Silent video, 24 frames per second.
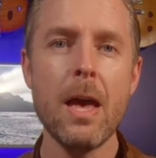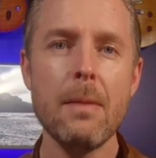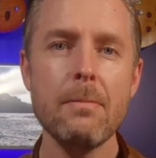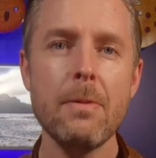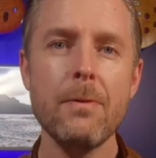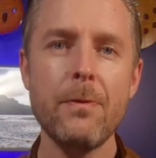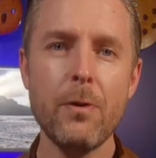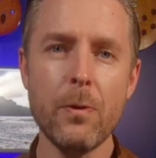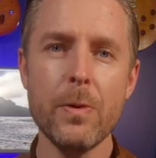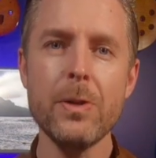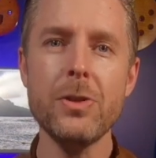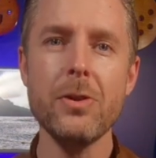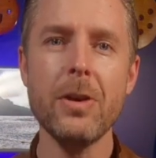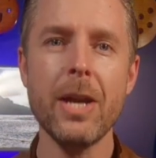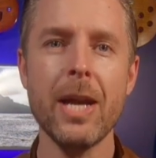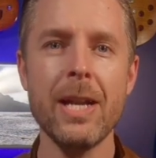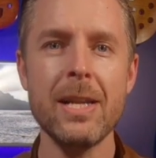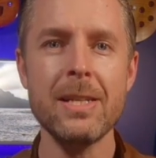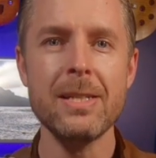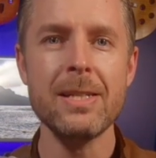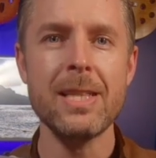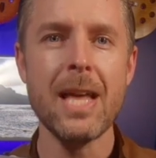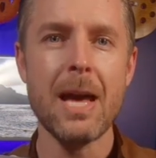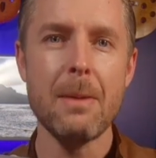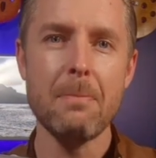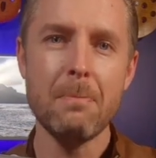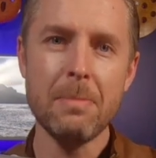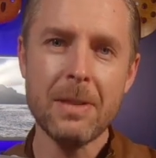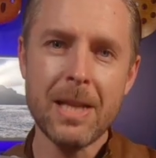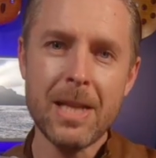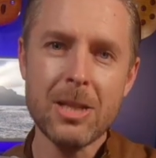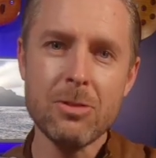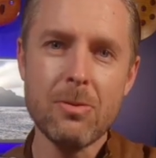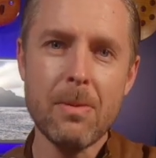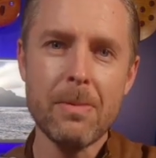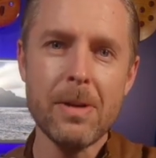Before we do get into that,
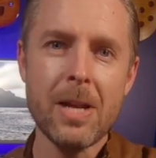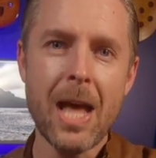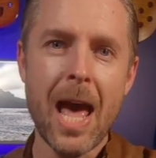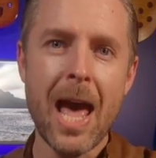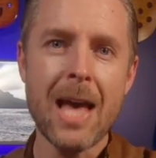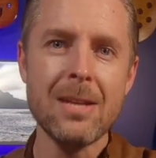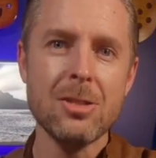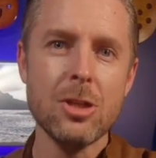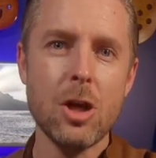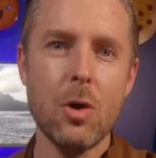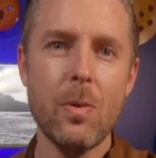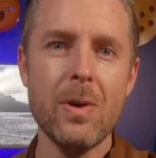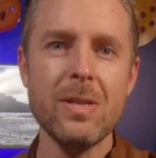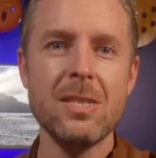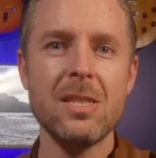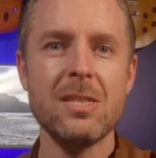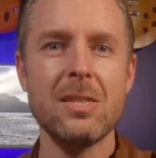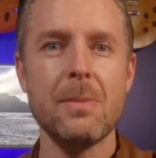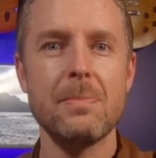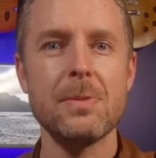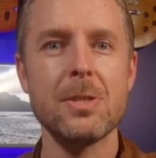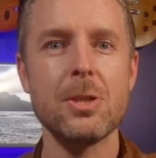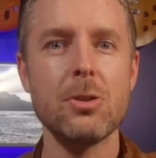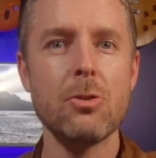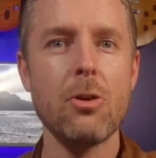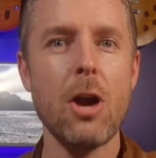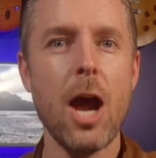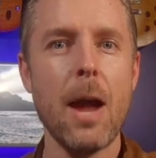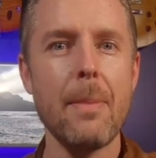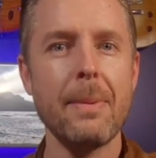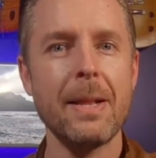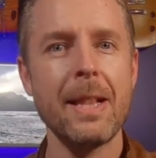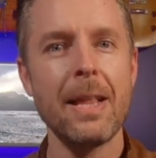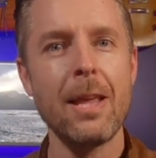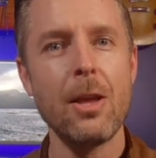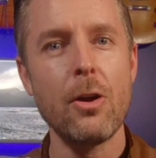please remember to, as always, to
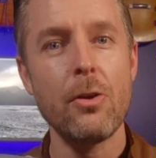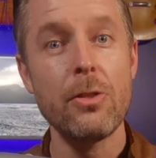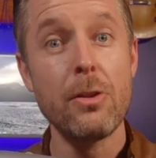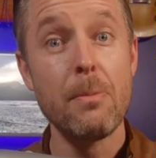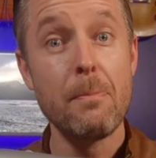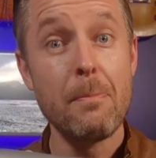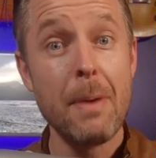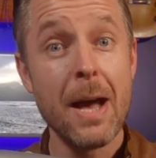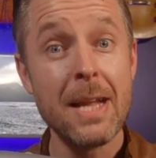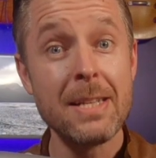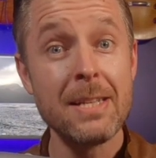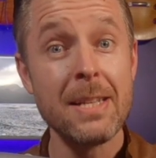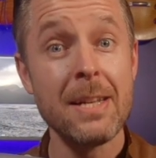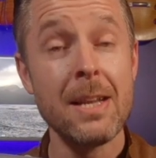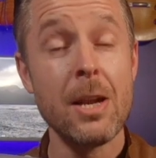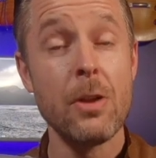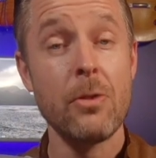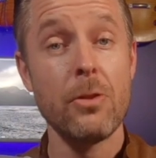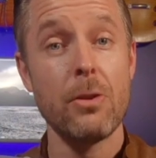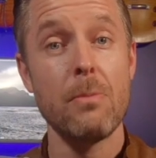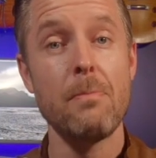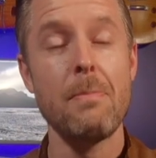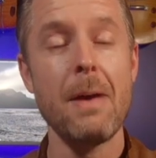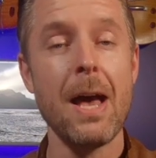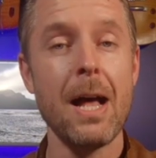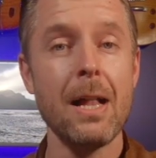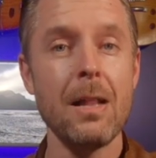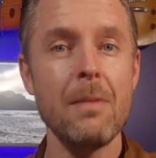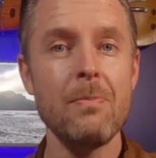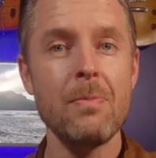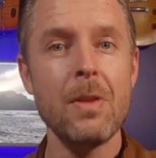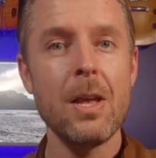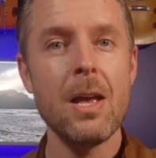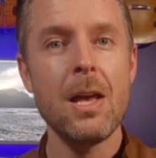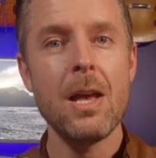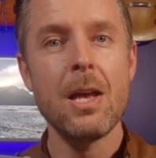subscribe, clicking on the button and on the
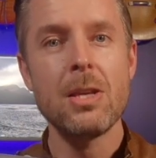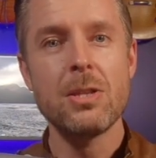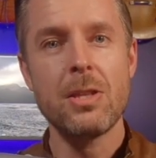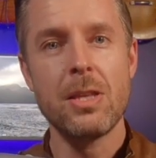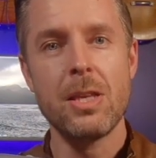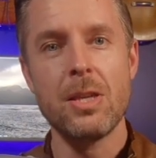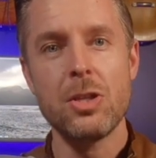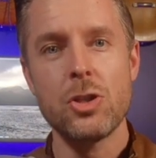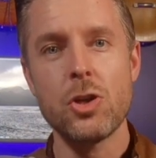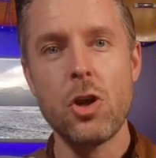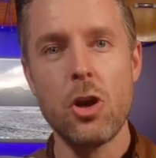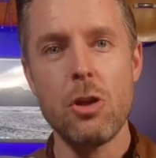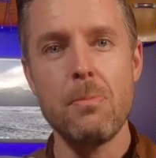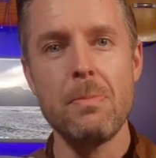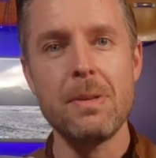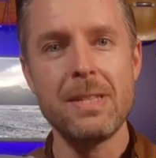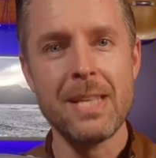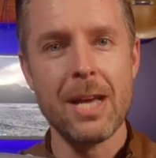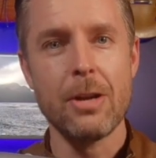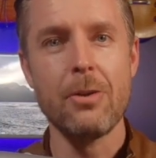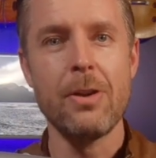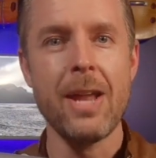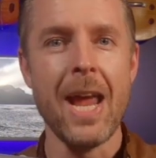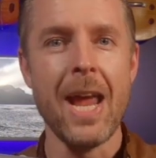bell so that you don't miss out on